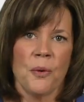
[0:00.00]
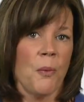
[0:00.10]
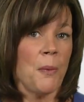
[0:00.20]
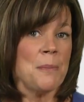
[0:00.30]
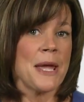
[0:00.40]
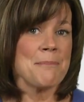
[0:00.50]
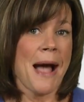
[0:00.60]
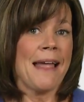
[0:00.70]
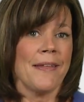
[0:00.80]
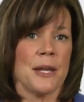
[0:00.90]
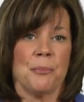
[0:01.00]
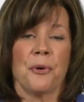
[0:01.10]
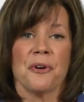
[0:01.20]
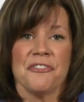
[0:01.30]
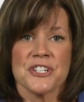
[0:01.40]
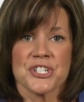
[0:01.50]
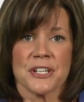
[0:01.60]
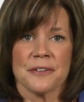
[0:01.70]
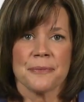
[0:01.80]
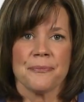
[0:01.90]
What would make my lane more
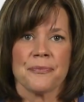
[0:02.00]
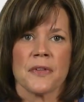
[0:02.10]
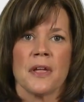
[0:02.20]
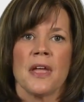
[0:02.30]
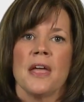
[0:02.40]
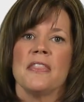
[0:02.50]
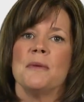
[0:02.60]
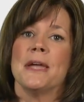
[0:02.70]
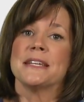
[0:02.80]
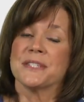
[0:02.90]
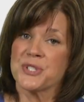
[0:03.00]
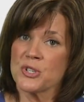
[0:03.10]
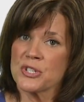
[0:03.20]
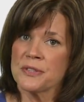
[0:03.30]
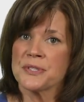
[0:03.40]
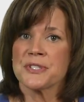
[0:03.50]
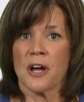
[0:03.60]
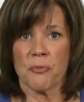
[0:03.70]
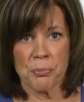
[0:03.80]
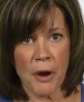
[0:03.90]
efficient? They make decisions,
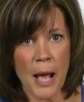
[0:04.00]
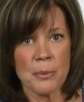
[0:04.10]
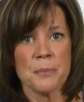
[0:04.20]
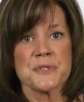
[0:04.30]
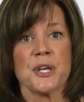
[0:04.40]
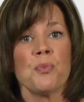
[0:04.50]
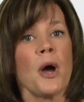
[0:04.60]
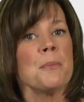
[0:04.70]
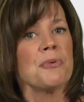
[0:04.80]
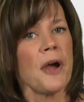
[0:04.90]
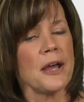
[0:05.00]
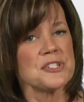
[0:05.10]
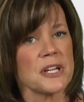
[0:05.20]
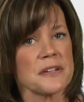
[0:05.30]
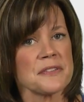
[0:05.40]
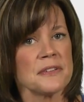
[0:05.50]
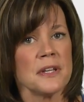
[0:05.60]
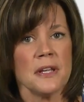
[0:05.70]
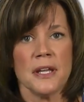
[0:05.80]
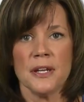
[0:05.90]
solve problems, and run projects
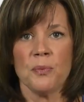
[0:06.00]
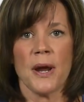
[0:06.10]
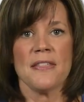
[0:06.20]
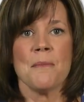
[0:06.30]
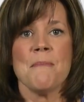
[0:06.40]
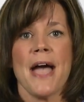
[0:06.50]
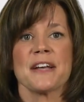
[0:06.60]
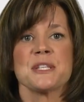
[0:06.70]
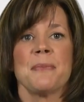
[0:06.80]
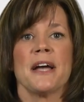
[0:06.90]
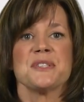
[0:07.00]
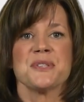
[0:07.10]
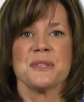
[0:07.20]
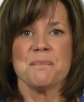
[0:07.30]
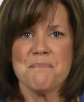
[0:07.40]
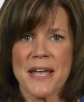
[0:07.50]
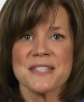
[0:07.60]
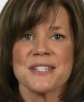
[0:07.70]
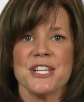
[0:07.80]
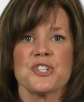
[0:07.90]
in a way that maximizes the
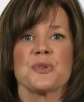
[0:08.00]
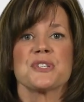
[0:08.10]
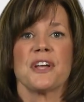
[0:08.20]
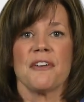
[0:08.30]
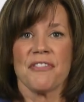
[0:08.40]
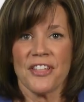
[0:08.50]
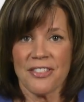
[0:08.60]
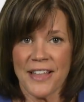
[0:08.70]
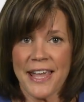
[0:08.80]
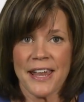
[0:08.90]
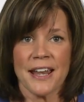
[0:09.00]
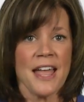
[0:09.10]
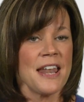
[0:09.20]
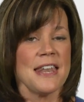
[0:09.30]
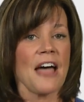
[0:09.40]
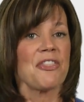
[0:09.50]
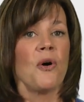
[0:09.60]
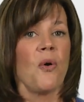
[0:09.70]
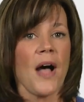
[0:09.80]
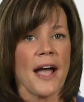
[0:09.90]
best interest of the lane, not
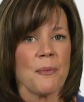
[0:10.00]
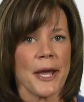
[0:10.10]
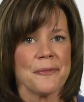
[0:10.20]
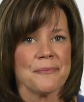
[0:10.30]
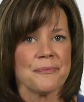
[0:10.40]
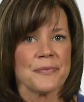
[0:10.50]
the whole highway.